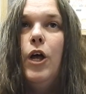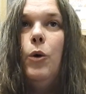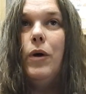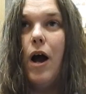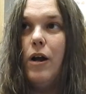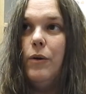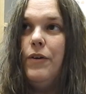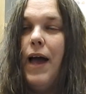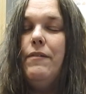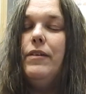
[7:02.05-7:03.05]
we are
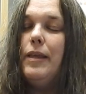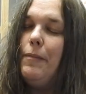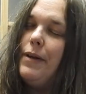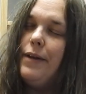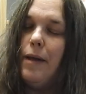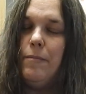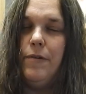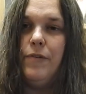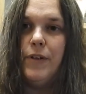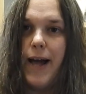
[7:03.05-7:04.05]
going to have a limited number
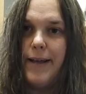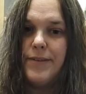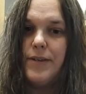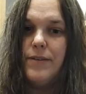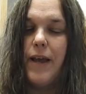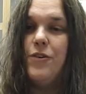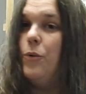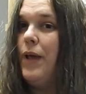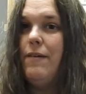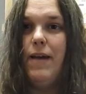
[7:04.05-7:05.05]
of classes. I
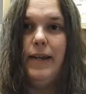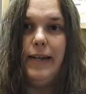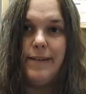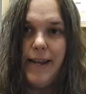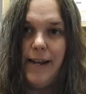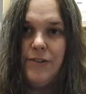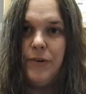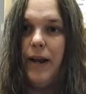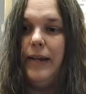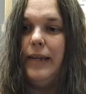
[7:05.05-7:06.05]
don't have any dates
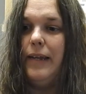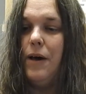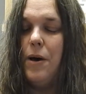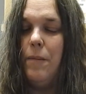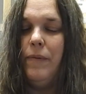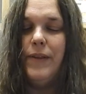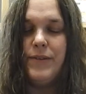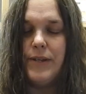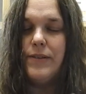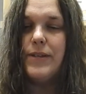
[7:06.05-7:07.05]
or any
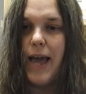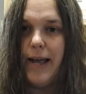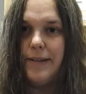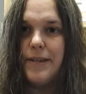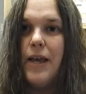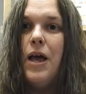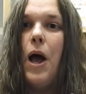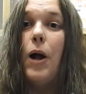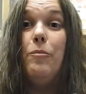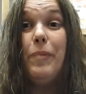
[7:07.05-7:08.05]
listings yet.
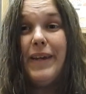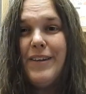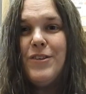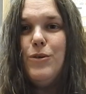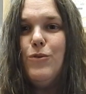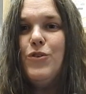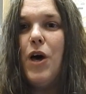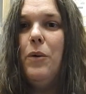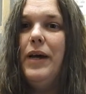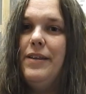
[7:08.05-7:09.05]
Our biggest news
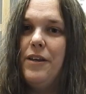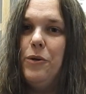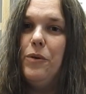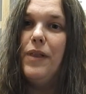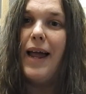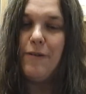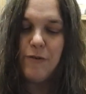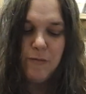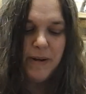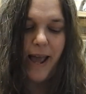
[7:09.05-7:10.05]
though is, I know a lot of
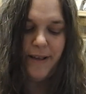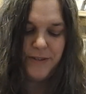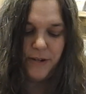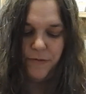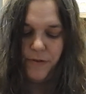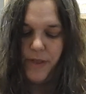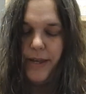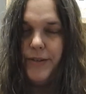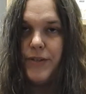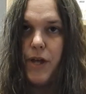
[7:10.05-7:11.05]
you have been asking for
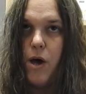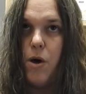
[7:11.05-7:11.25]
this,